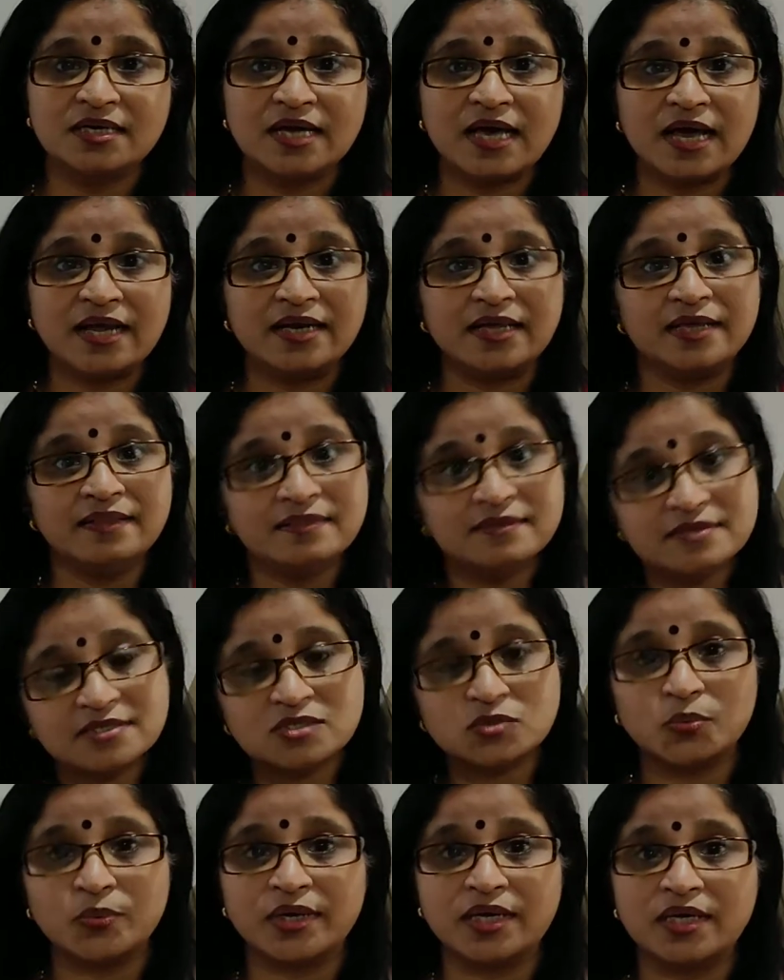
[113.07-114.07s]
and in
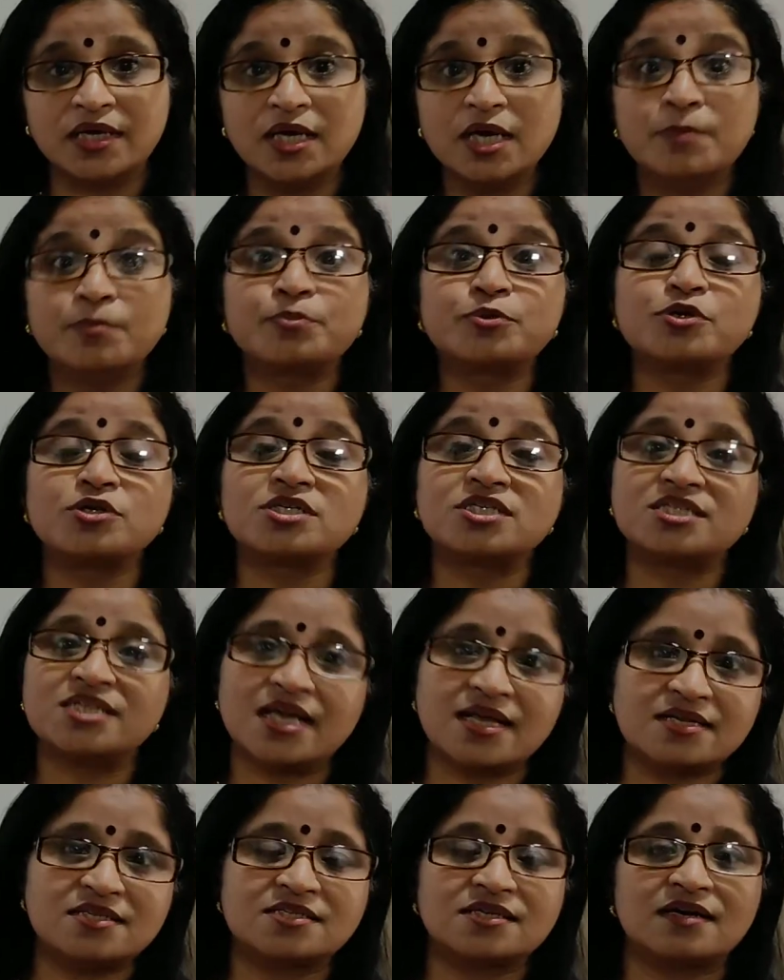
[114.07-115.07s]
this way
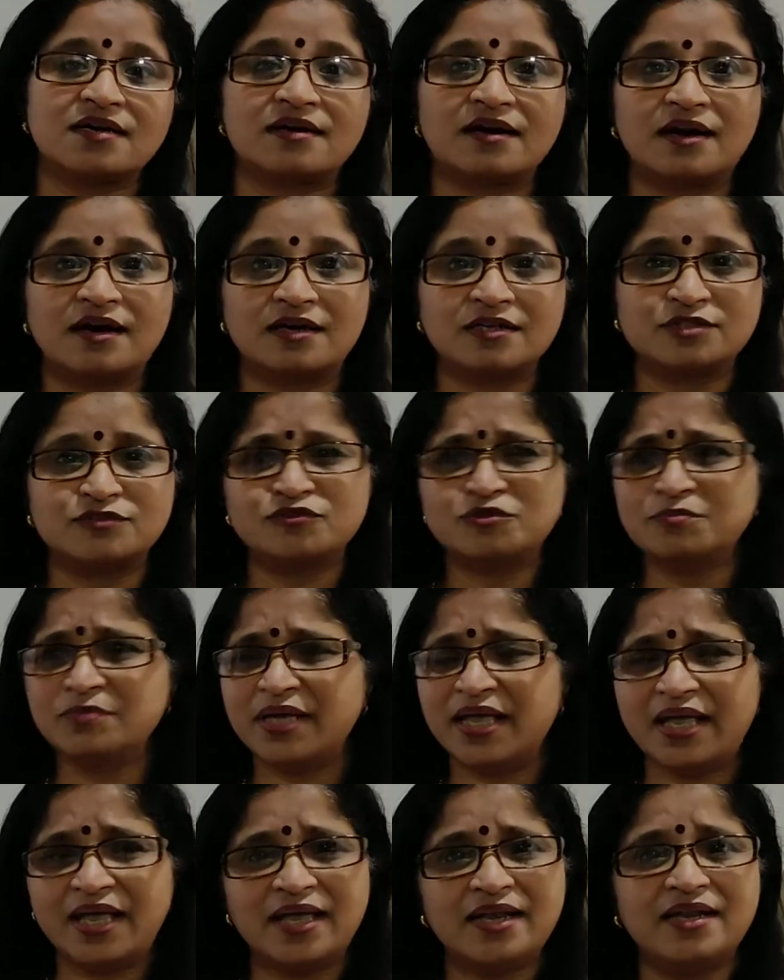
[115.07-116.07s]
protects our heart from
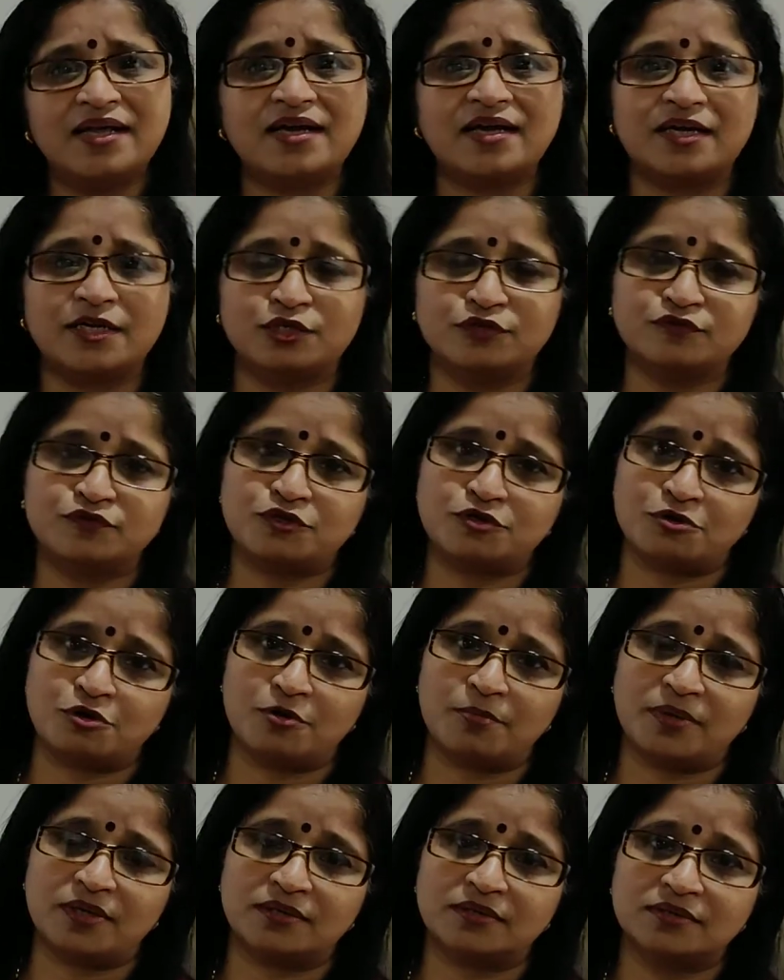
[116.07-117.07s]
any kind of
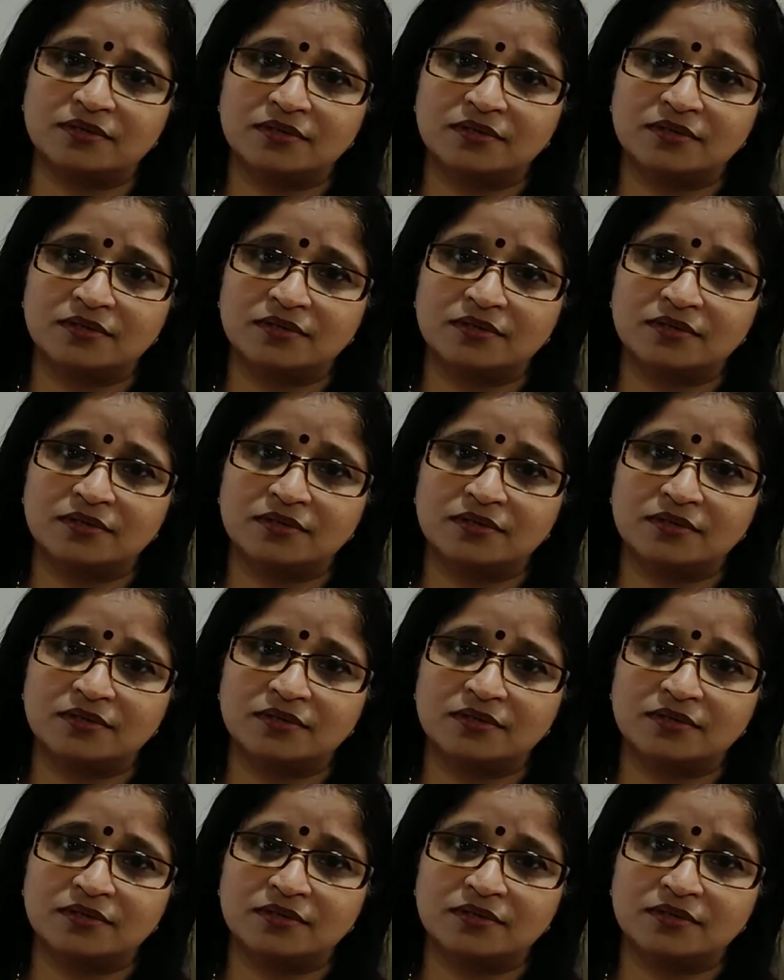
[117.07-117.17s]
trauma.